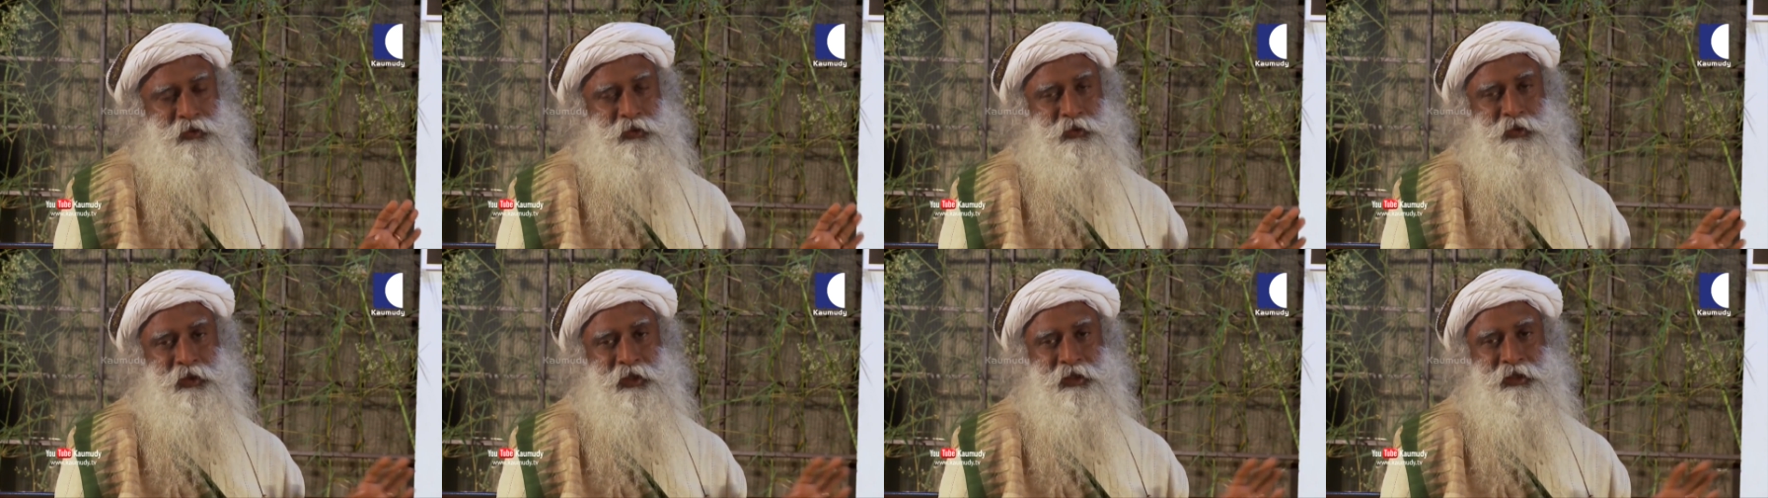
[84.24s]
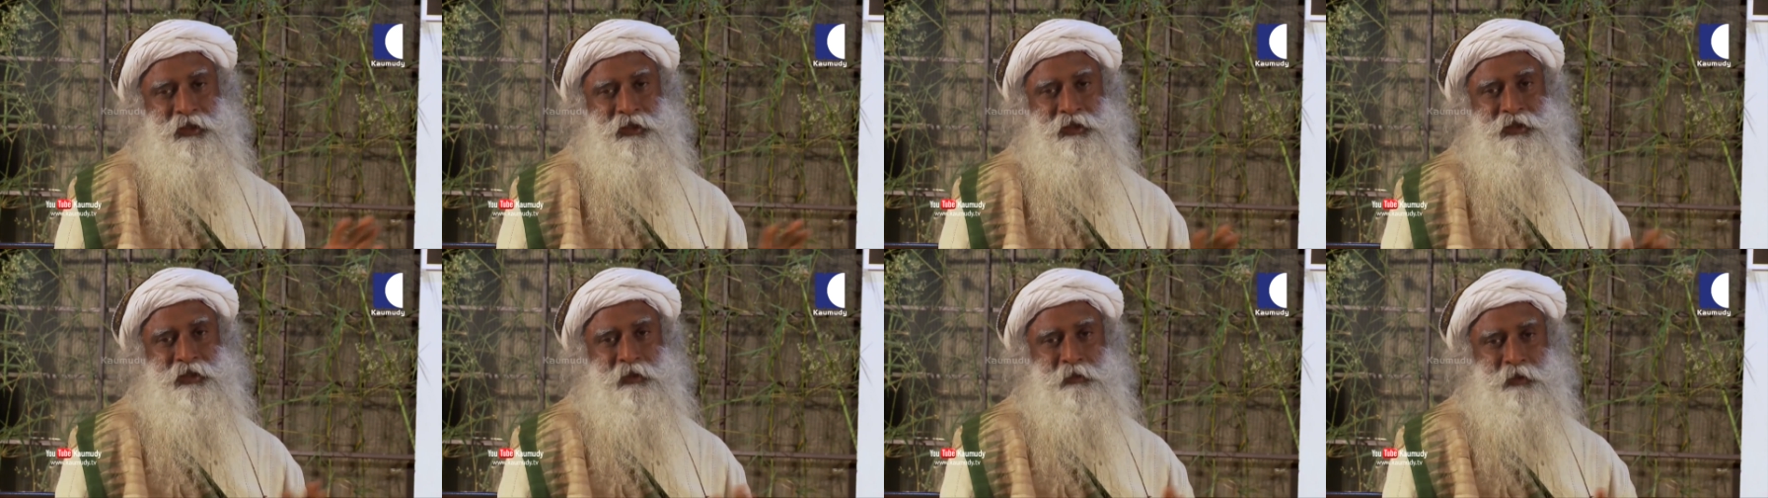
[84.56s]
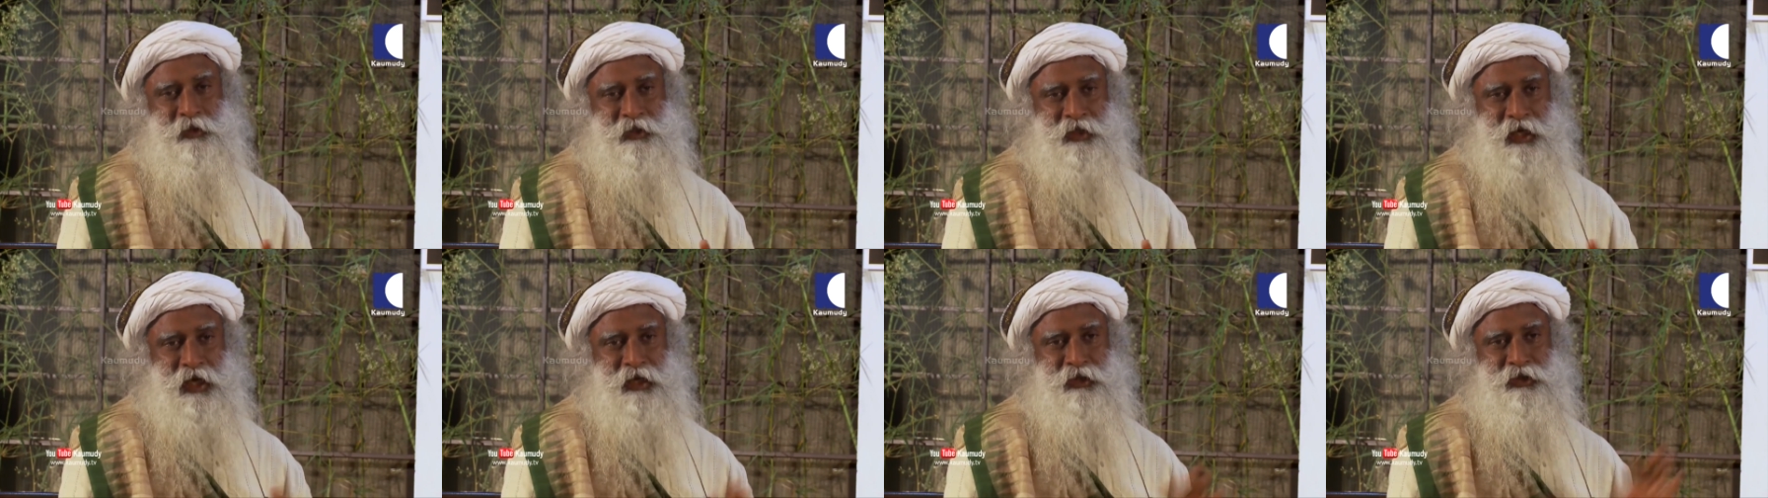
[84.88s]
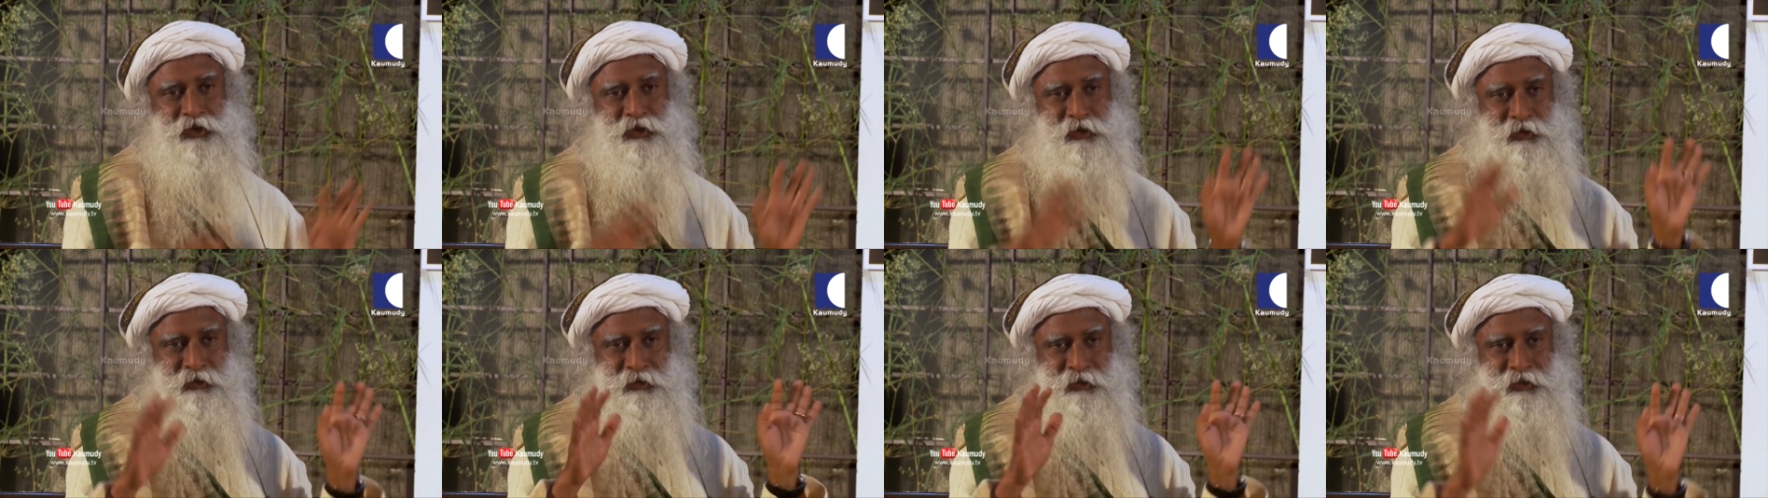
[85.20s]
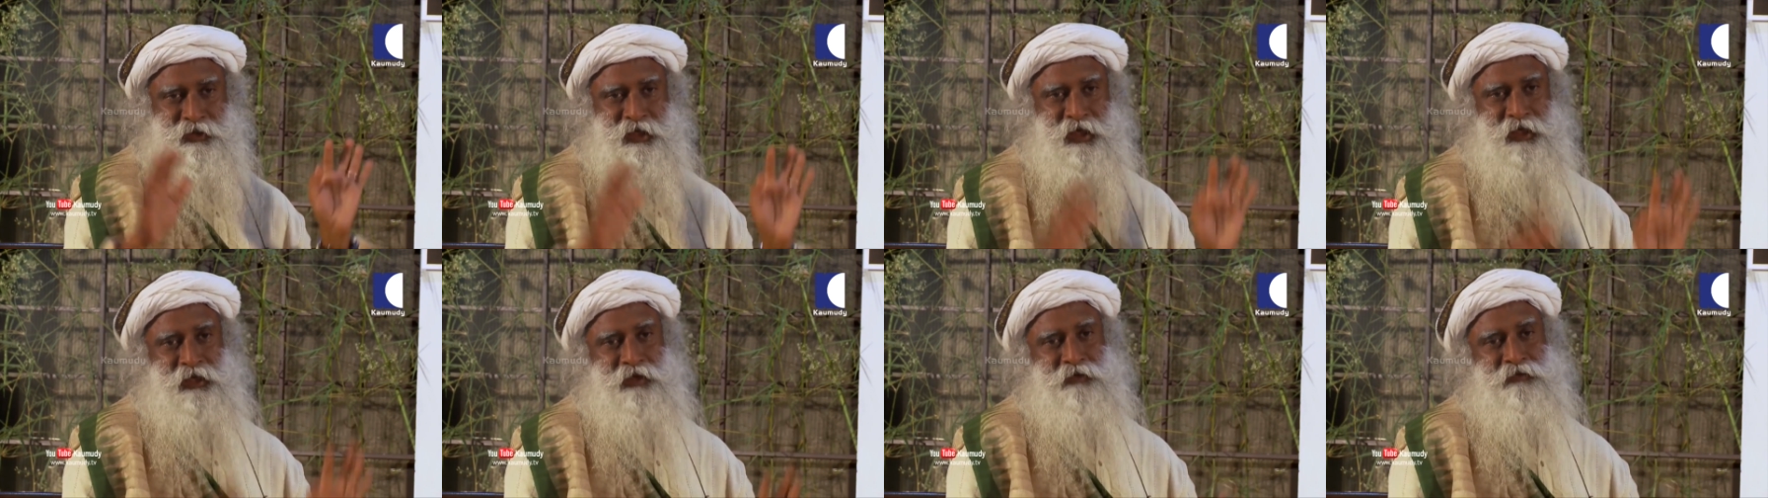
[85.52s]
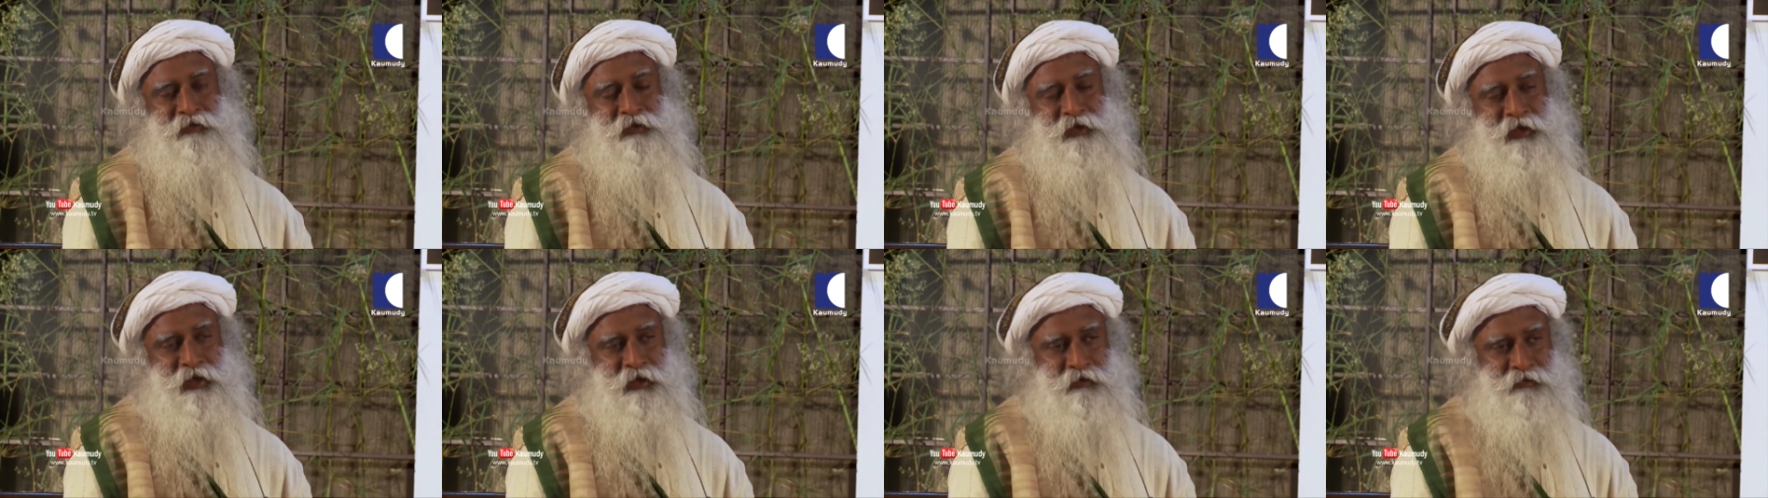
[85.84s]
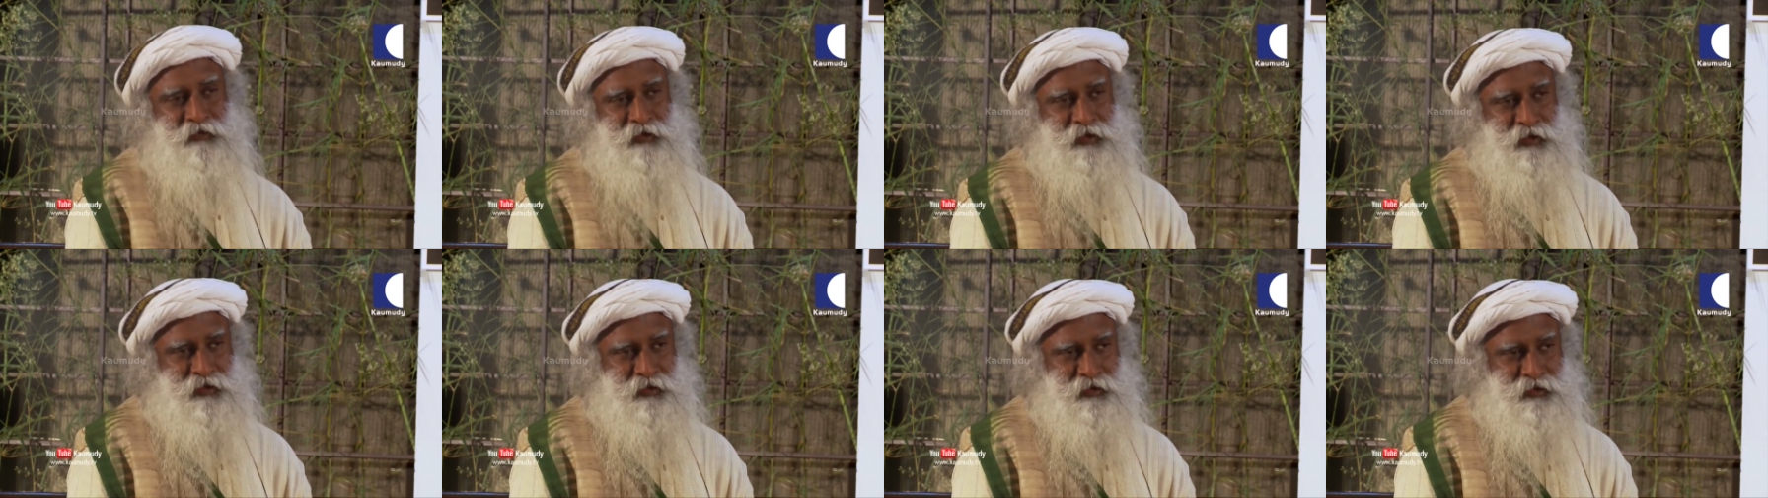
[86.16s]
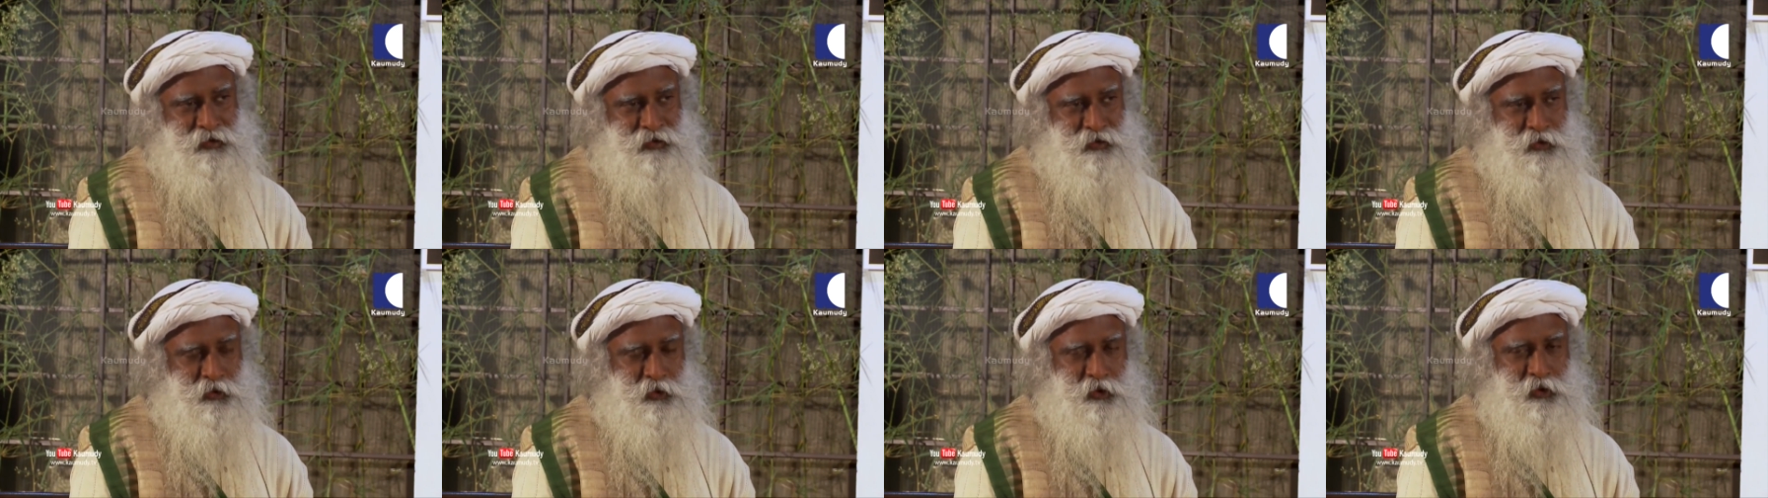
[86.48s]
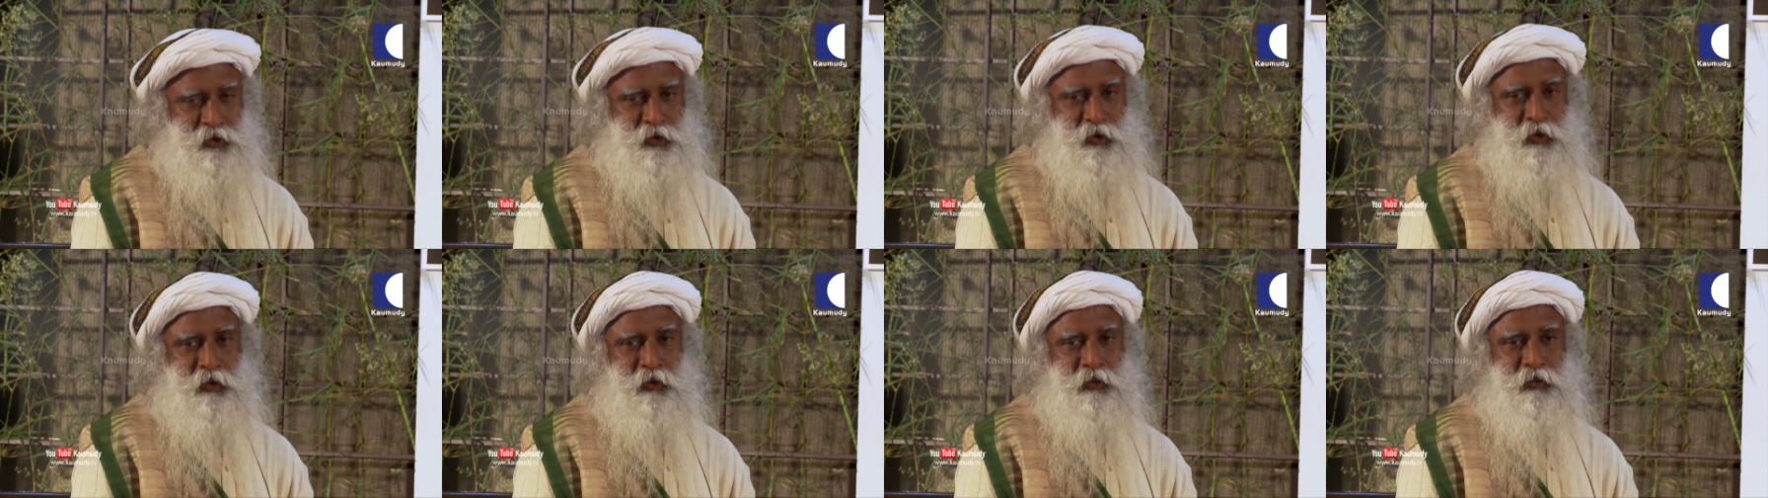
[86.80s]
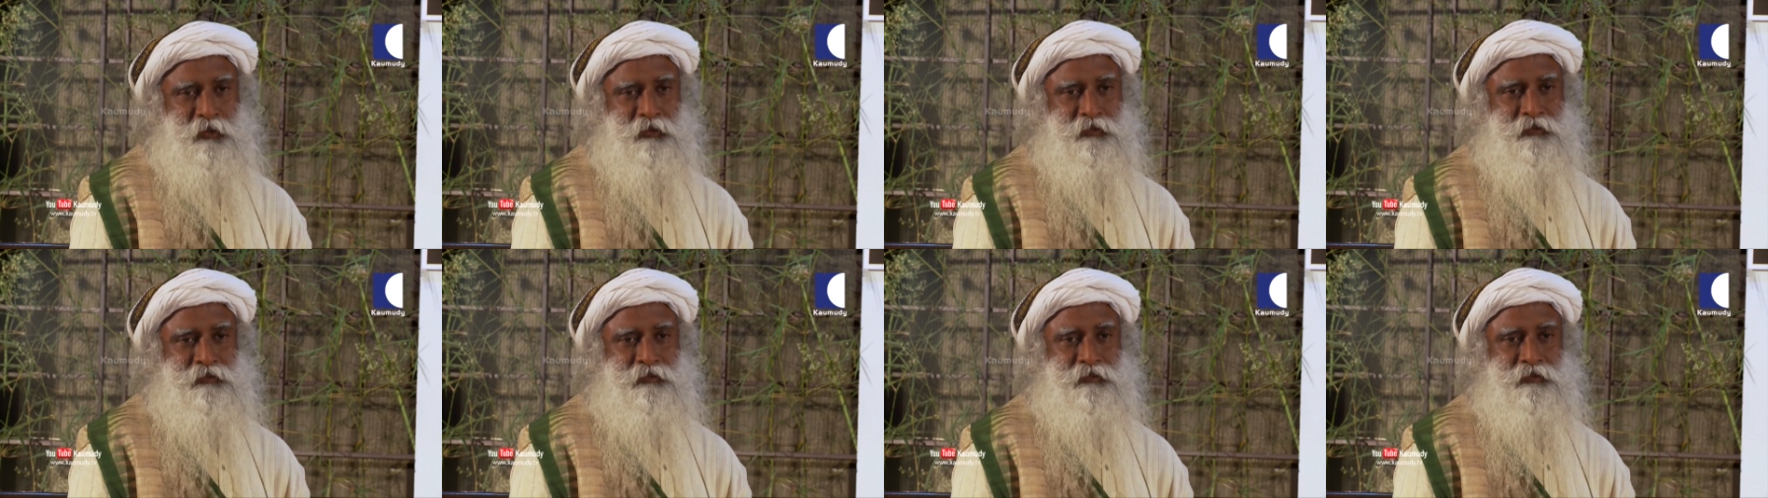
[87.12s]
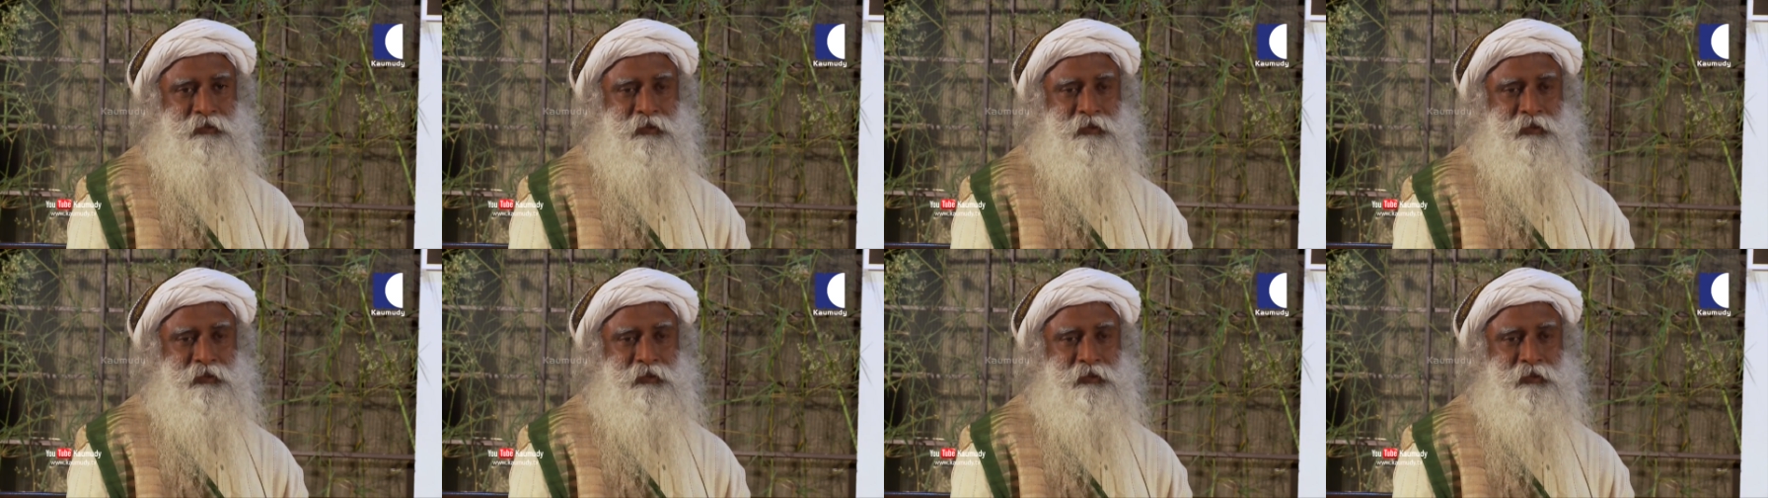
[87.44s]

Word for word: Today there is substantial scientific evidence to show